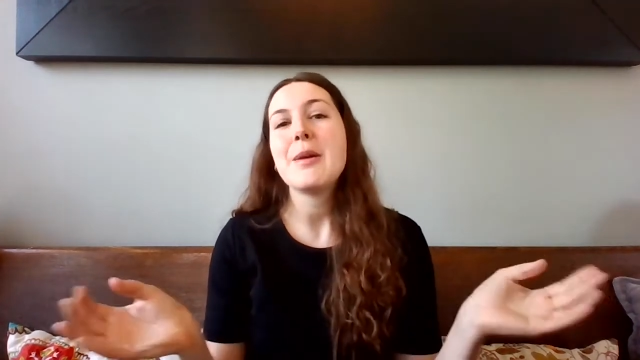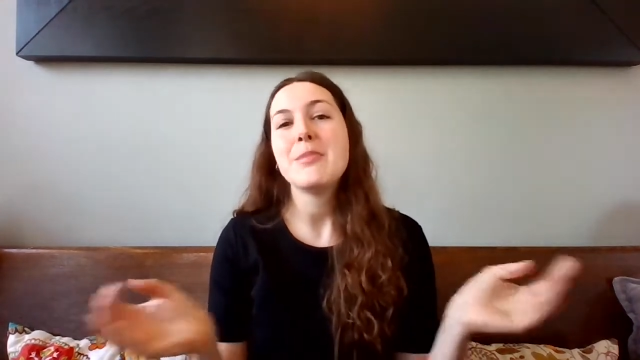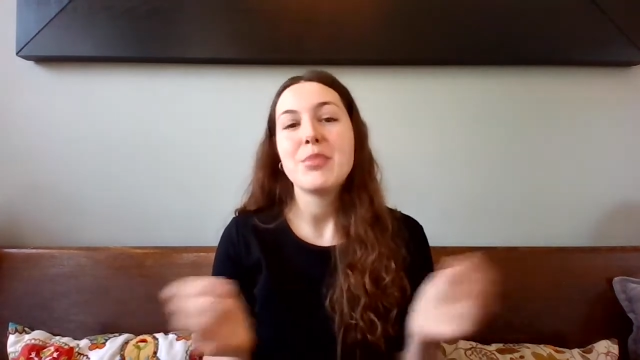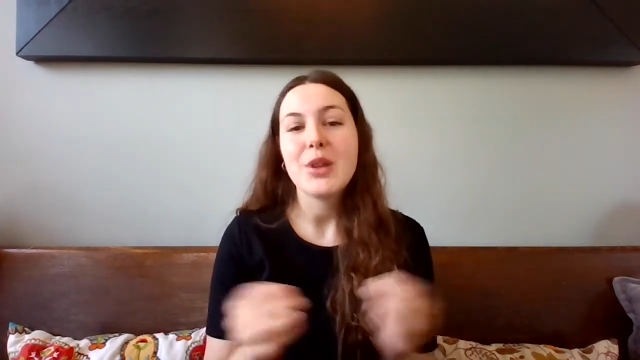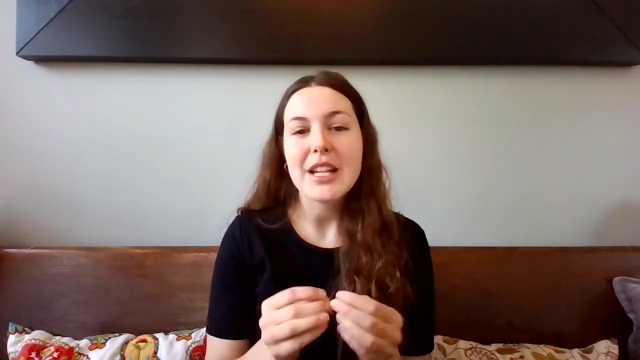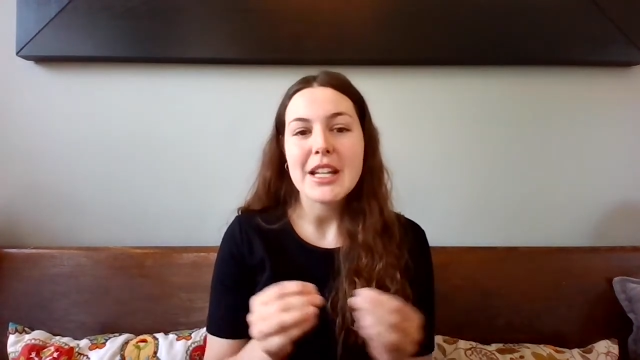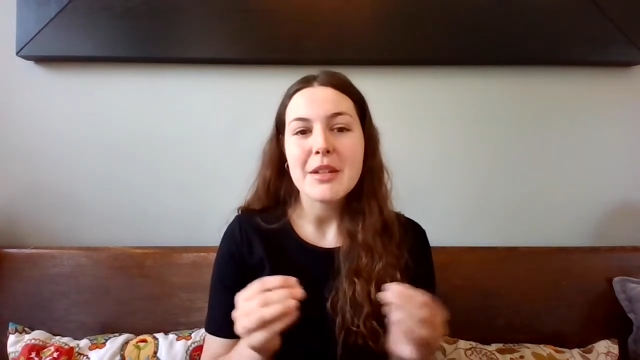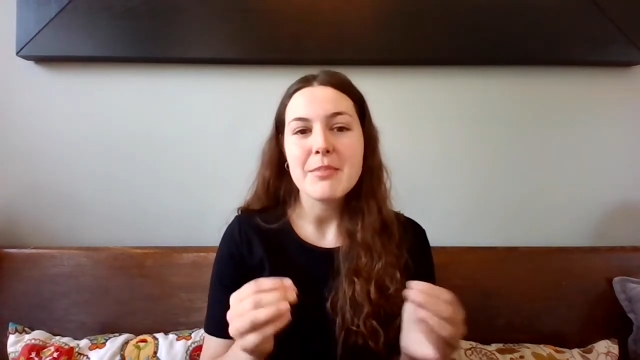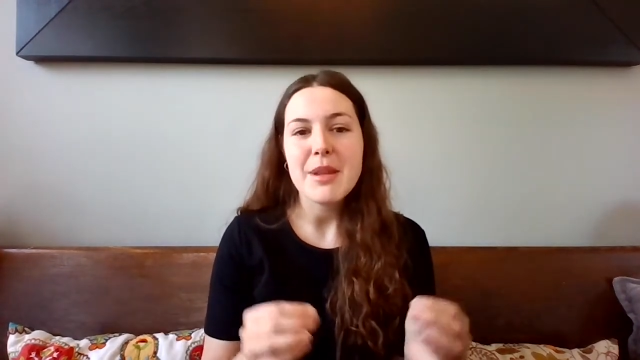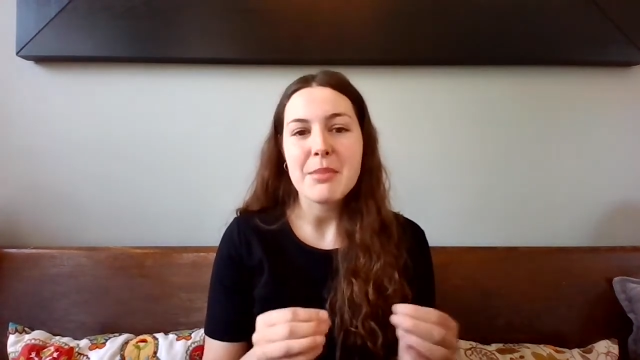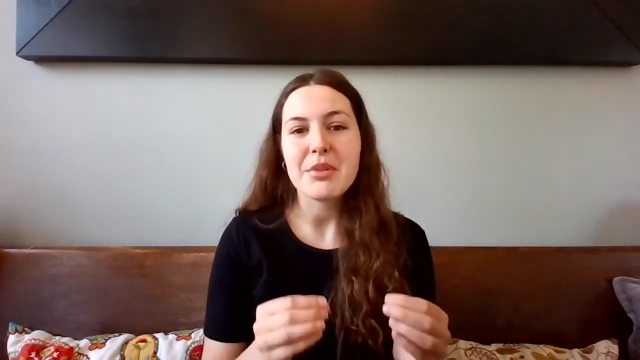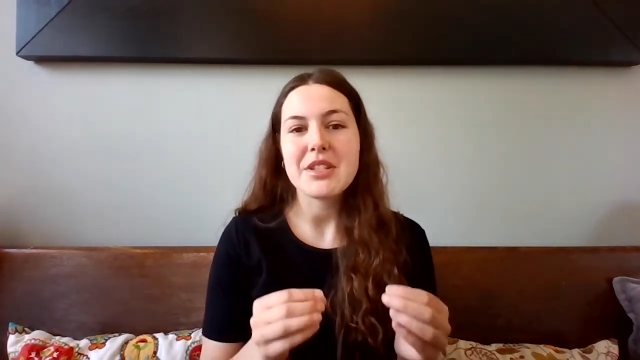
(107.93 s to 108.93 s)
bringing
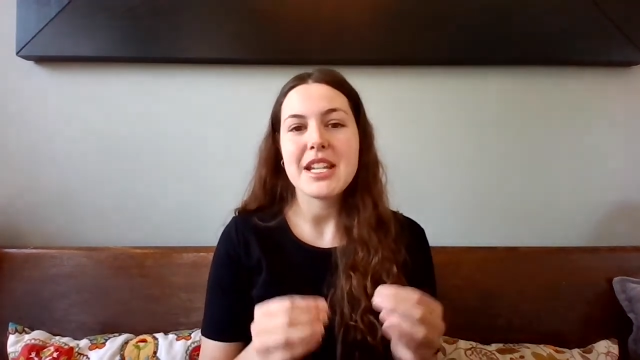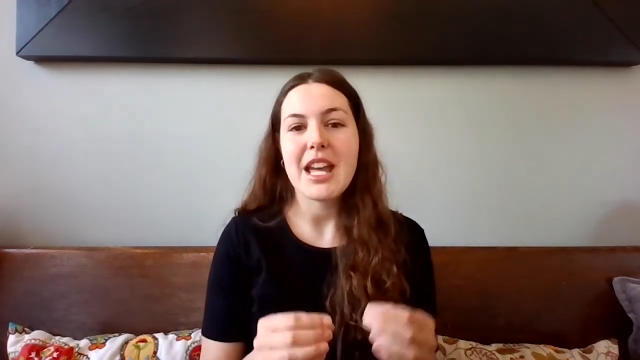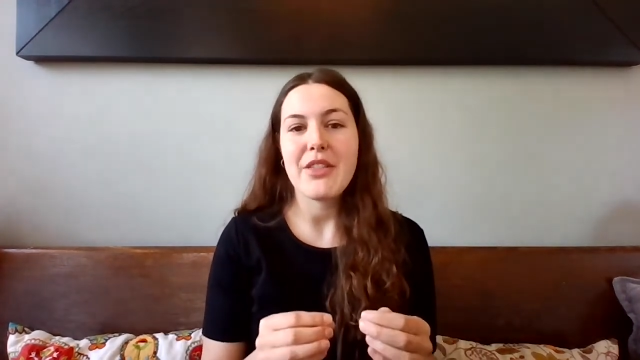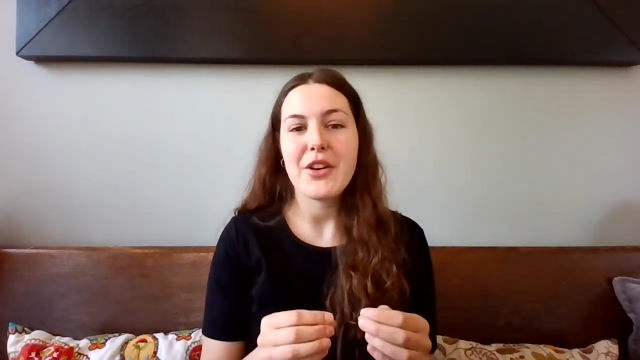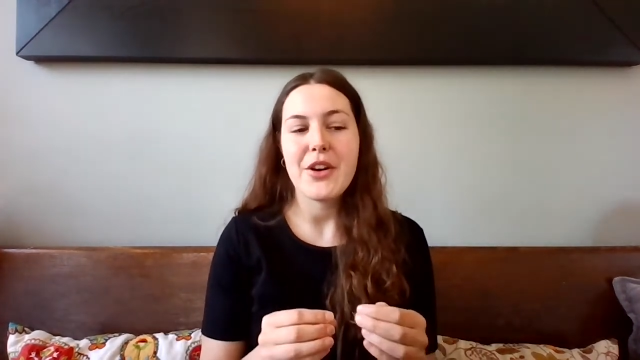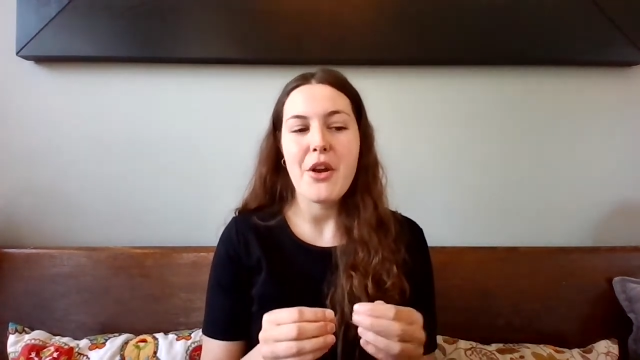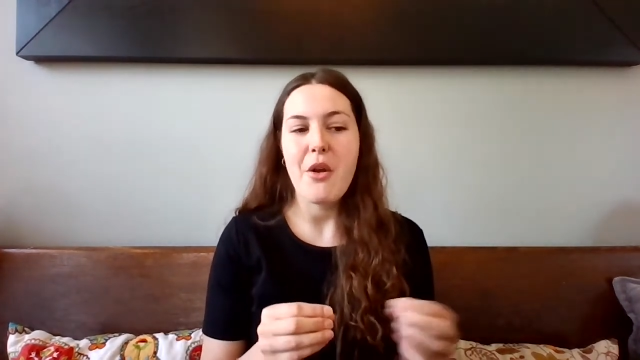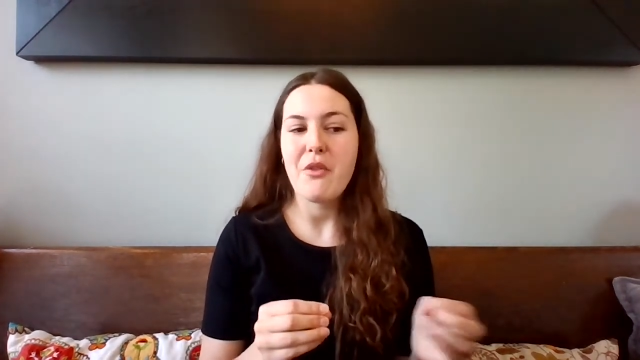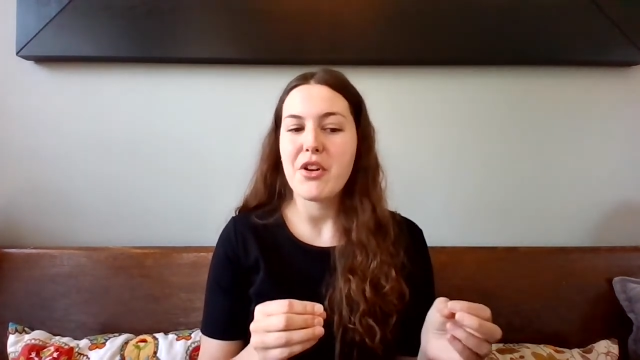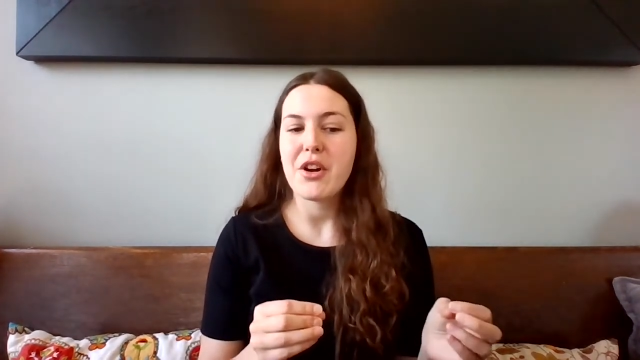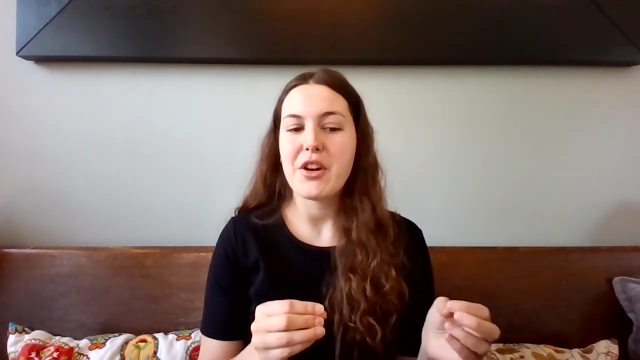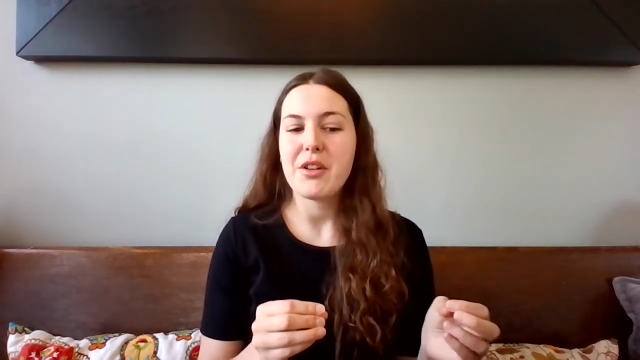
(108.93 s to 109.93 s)
people together
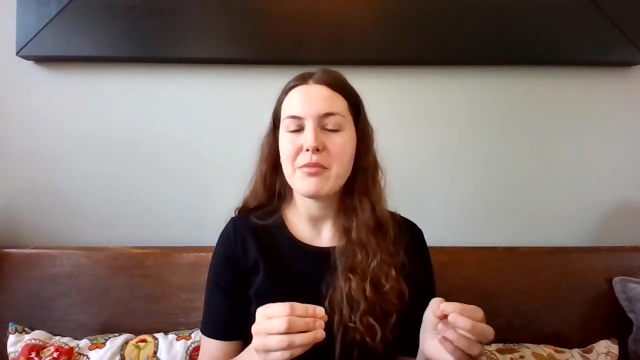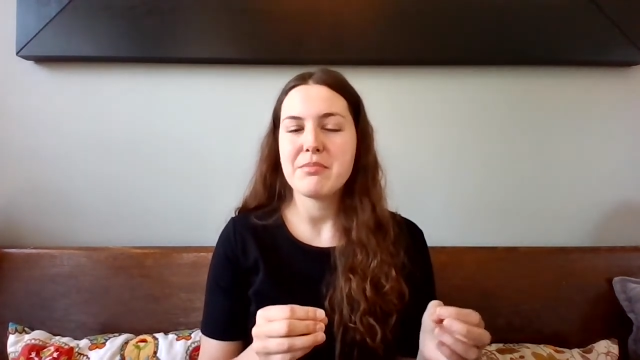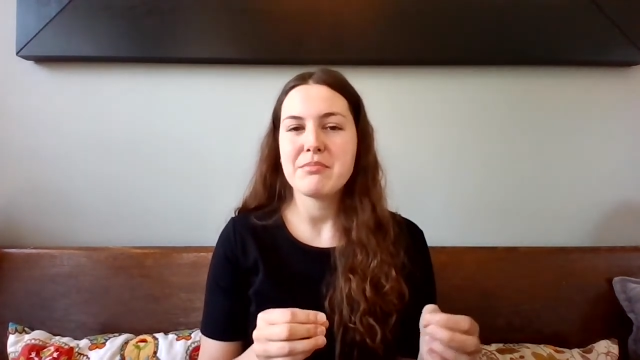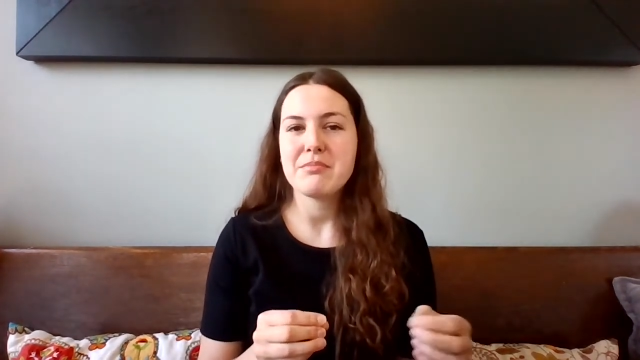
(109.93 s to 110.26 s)
over